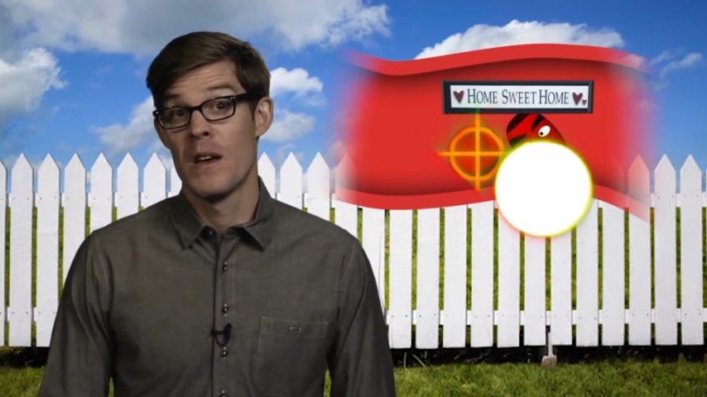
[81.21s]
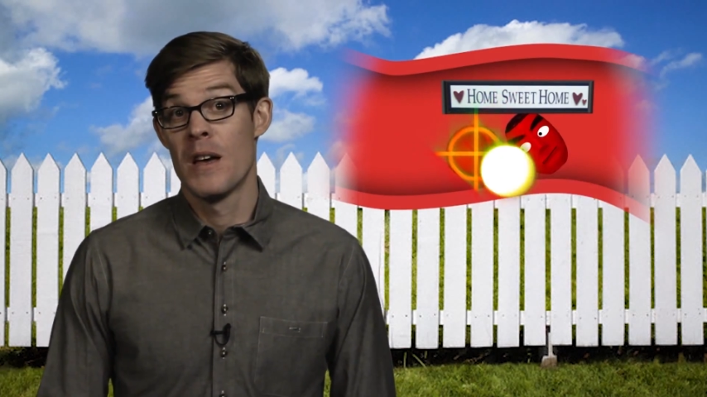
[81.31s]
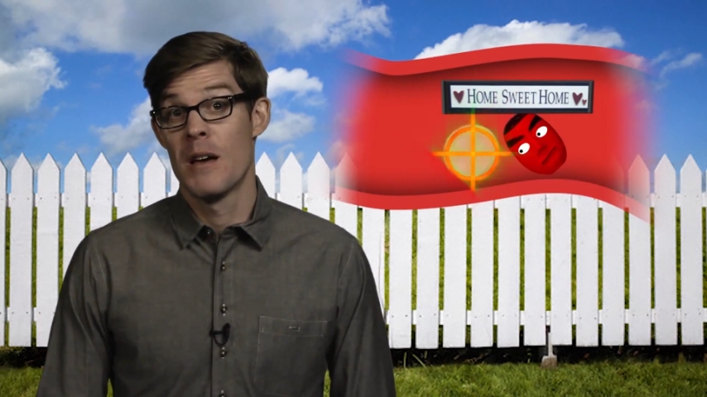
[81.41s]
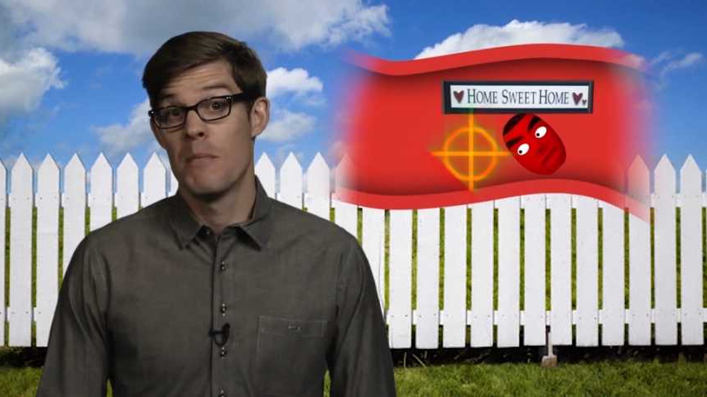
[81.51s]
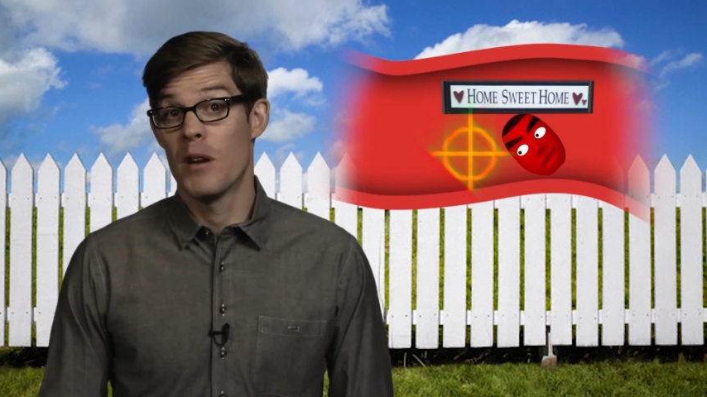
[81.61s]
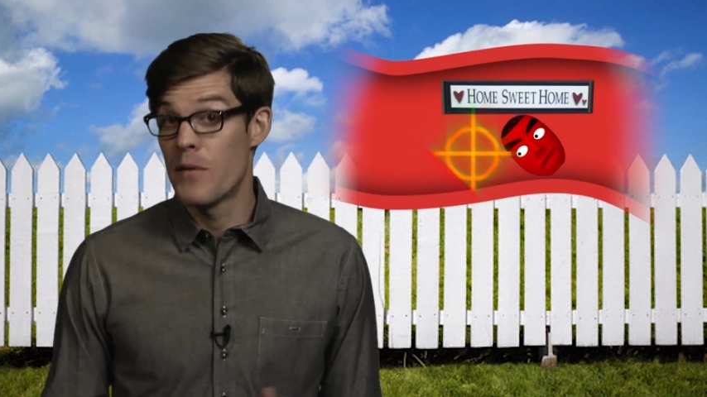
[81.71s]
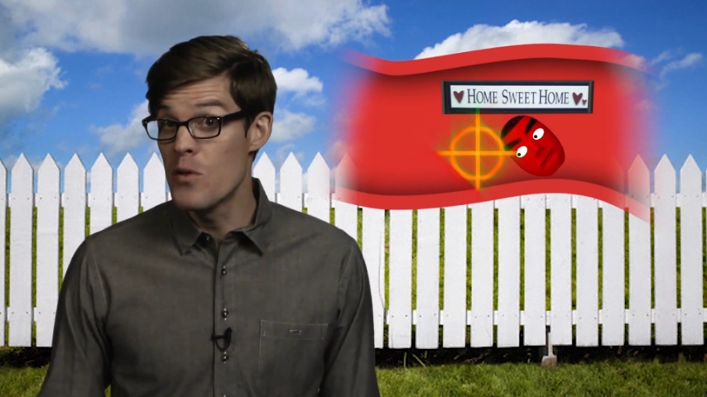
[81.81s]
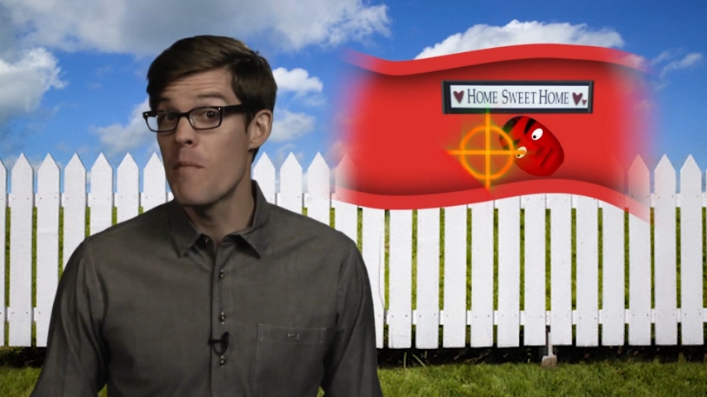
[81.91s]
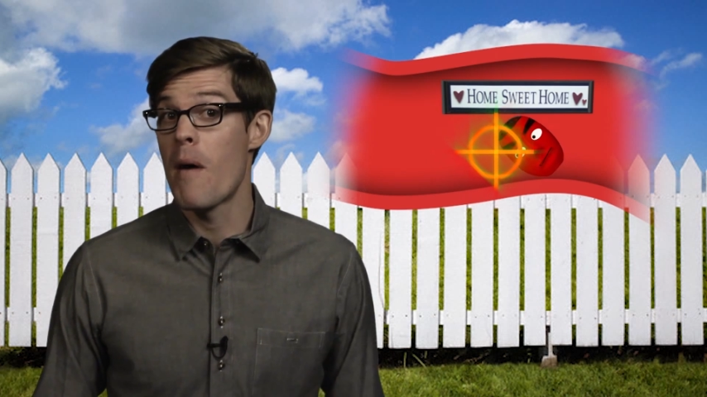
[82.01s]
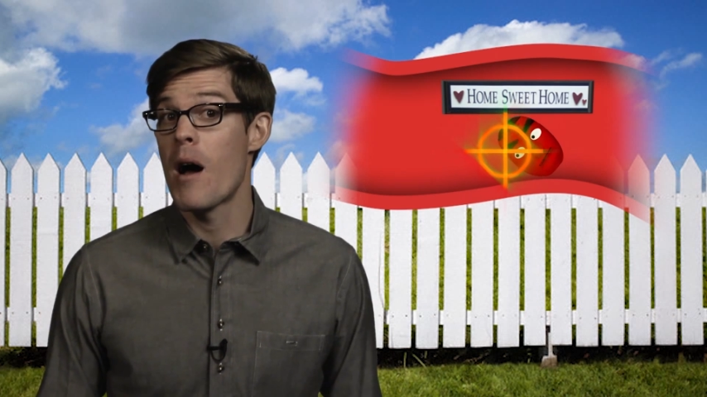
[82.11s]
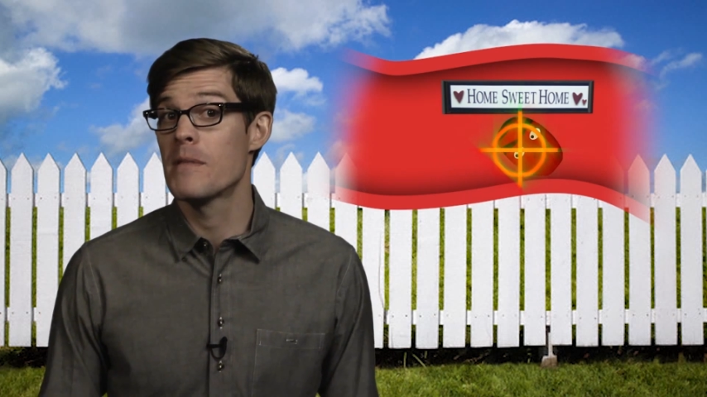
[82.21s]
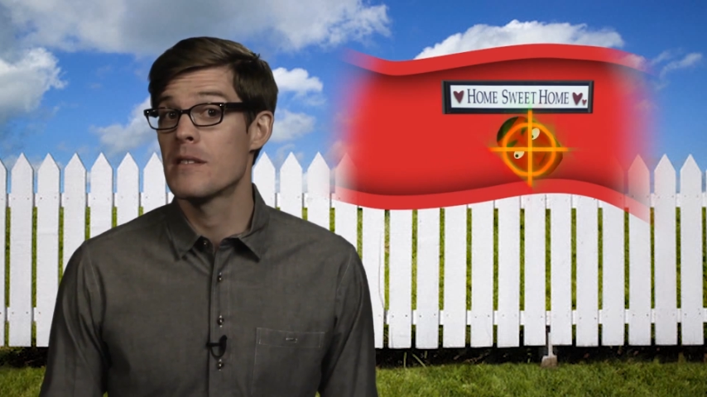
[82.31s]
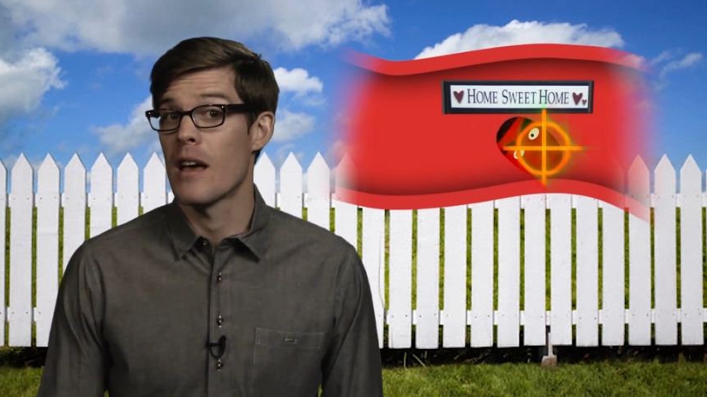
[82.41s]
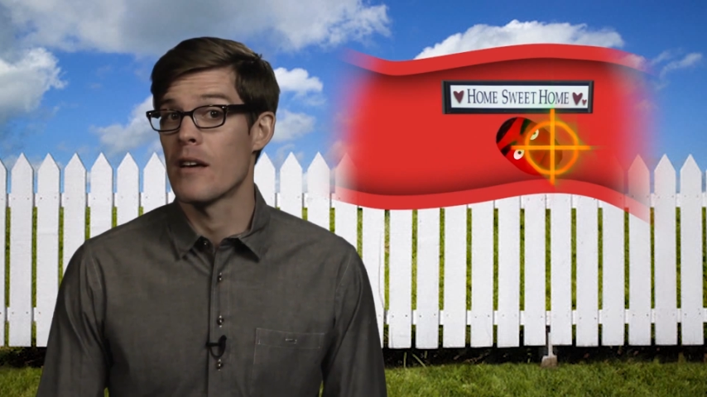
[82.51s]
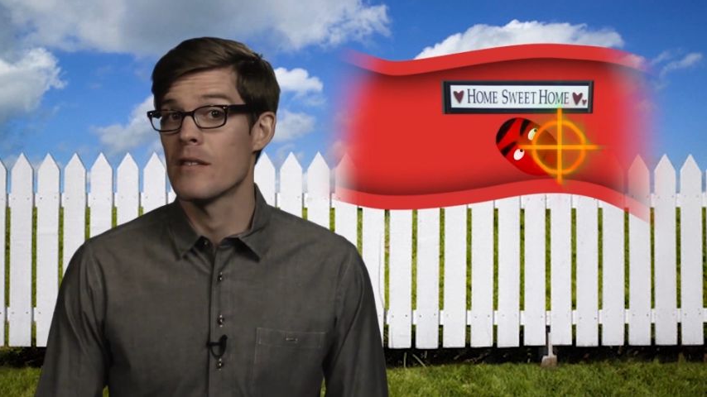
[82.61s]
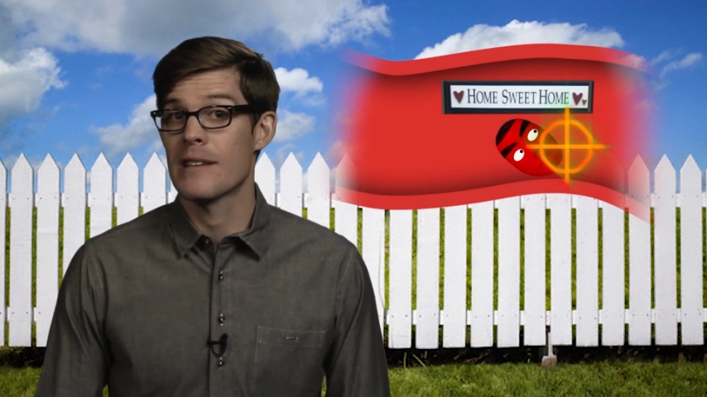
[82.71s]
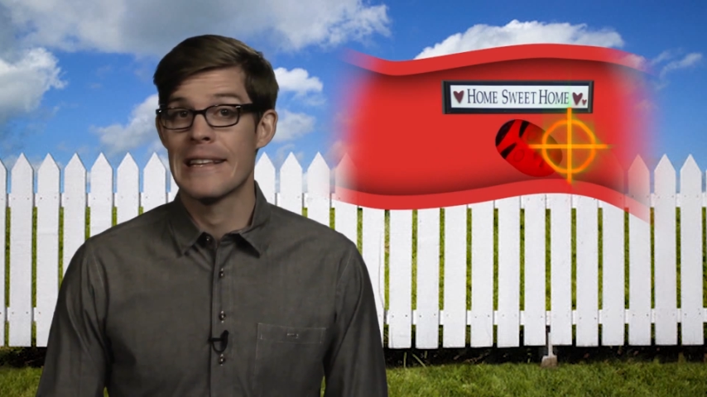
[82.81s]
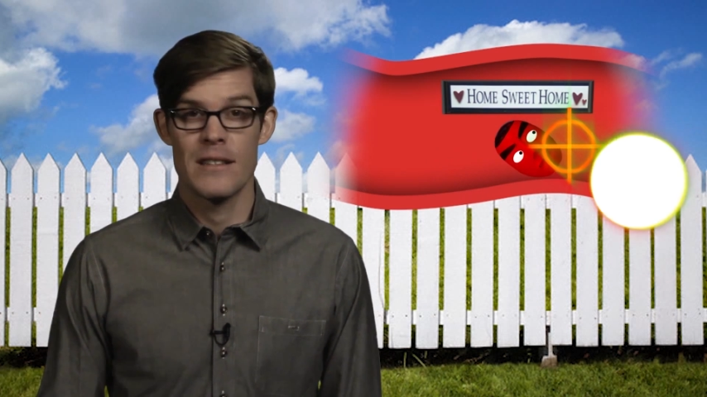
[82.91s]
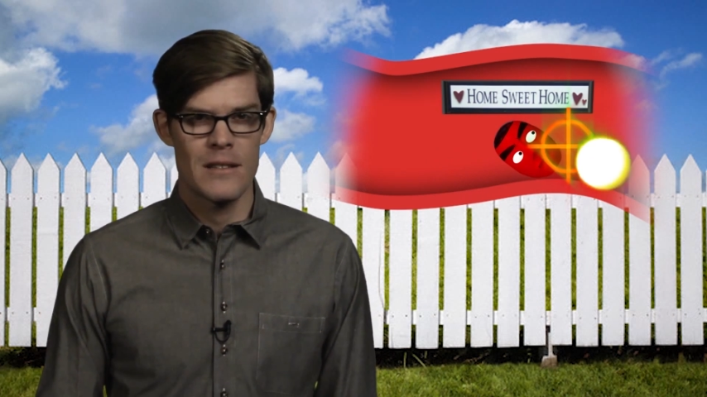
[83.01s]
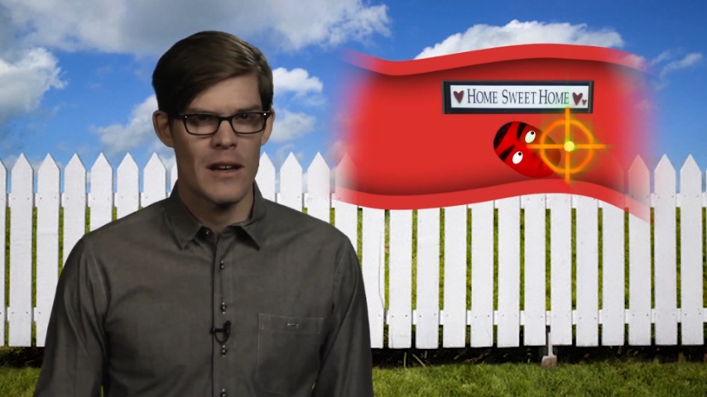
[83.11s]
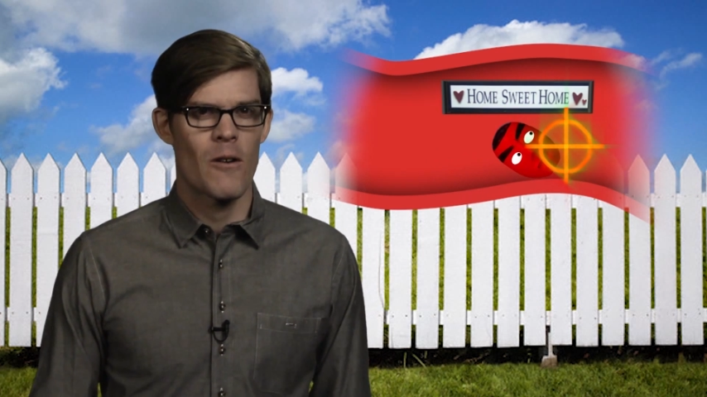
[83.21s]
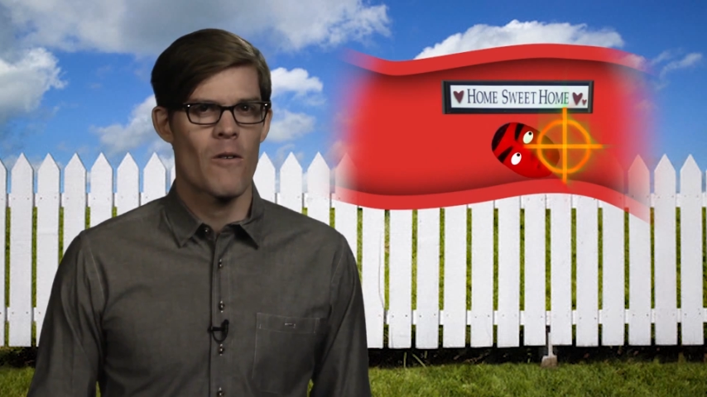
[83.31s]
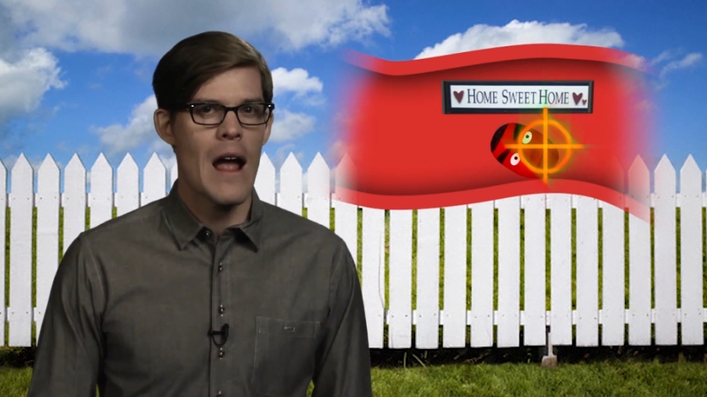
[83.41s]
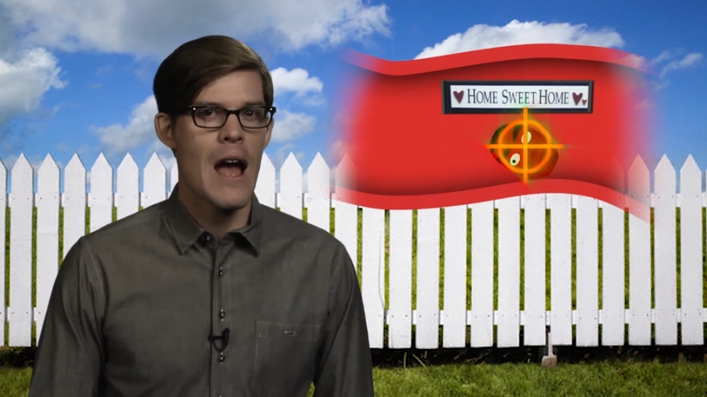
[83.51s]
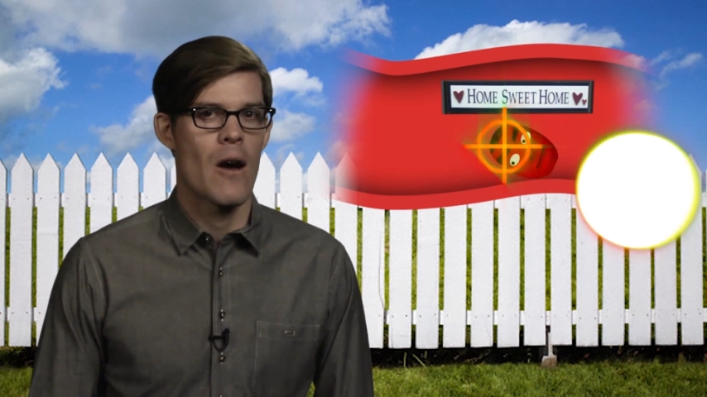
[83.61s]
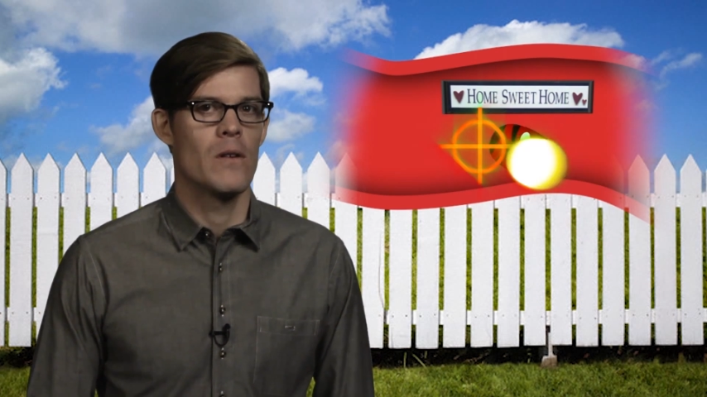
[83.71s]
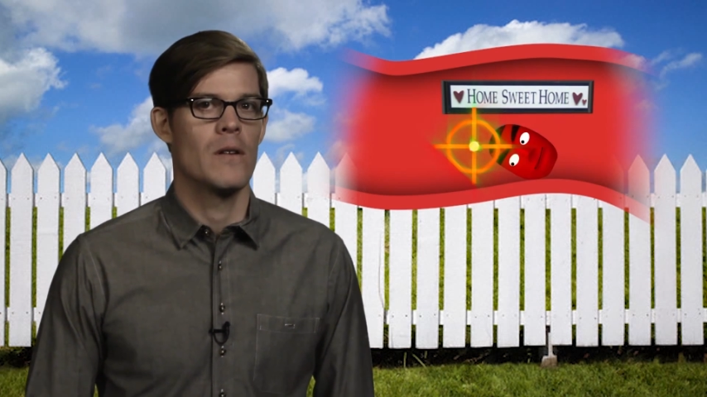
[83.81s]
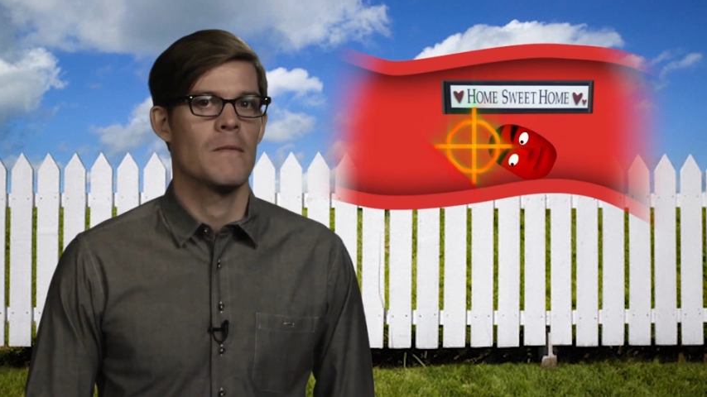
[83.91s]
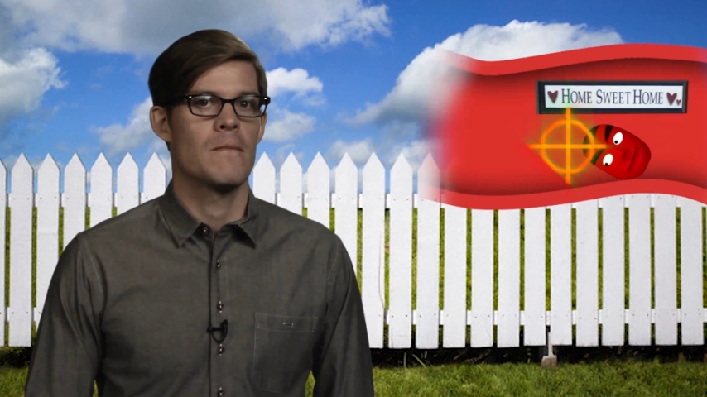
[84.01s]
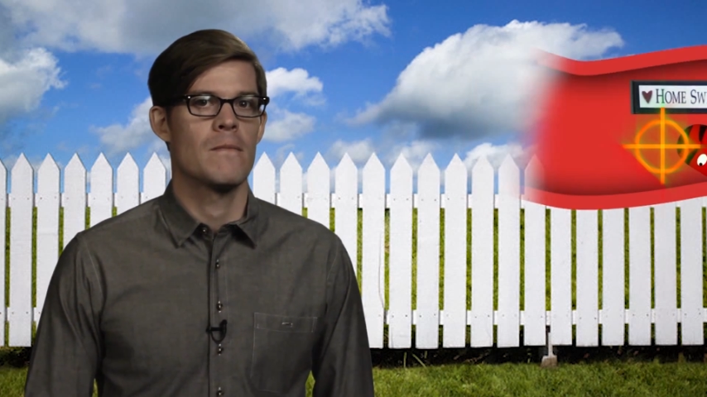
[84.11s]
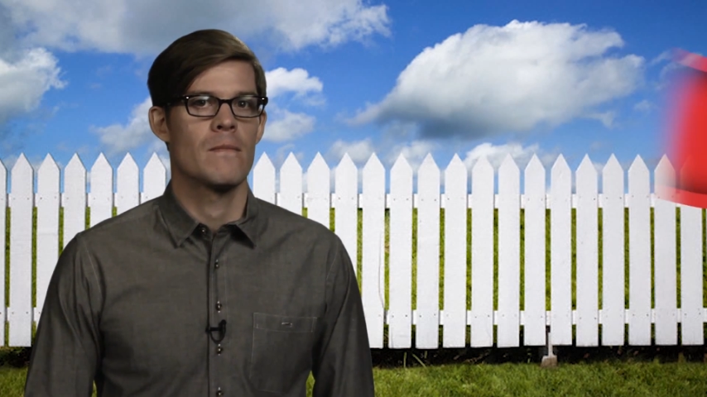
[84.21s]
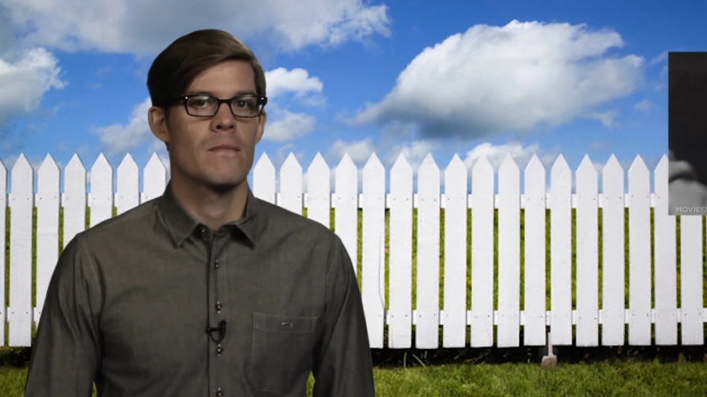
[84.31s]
but a few of mom's cells can stick around